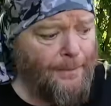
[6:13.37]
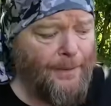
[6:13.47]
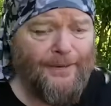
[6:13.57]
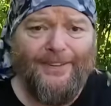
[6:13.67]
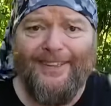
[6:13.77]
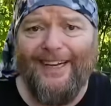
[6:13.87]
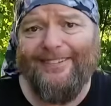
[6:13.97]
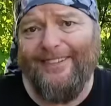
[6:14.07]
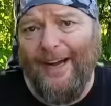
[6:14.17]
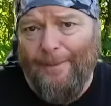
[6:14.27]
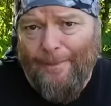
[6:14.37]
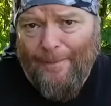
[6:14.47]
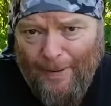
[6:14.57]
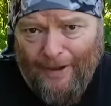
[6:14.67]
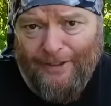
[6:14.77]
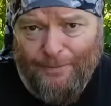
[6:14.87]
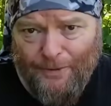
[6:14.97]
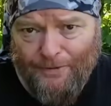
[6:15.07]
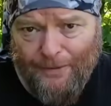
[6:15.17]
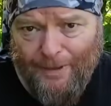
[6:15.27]
but that's not
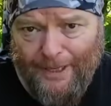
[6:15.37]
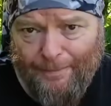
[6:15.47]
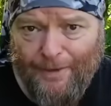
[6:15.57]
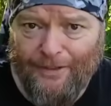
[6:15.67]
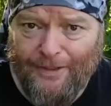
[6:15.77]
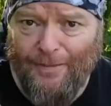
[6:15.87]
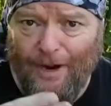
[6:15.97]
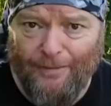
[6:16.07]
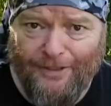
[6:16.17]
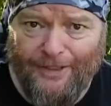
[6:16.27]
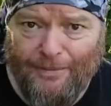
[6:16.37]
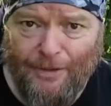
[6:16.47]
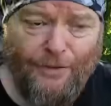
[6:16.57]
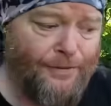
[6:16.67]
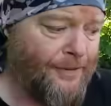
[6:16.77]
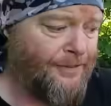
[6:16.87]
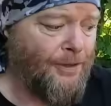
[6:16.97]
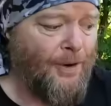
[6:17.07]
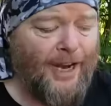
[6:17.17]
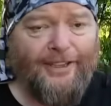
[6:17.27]
possible for me because I'm always on the move.
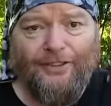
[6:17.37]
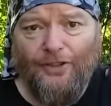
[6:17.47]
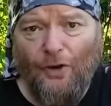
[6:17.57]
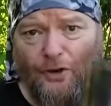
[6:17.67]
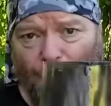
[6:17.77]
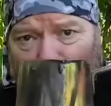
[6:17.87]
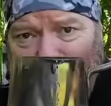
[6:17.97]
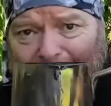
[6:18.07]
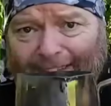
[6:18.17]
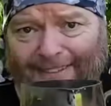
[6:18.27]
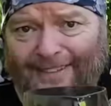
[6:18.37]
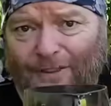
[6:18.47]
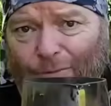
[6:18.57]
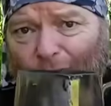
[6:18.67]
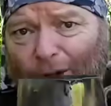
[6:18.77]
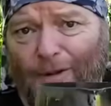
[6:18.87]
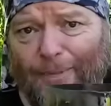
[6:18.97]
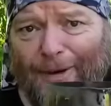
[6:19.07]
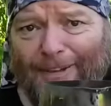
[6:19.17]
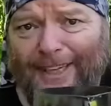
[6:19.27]
So I just cook it up in that. This will hold
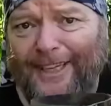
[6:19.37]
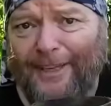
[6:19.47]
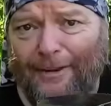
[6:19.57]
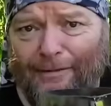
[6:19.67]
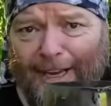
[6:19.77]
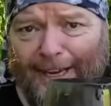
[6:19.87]
about 1 kilo of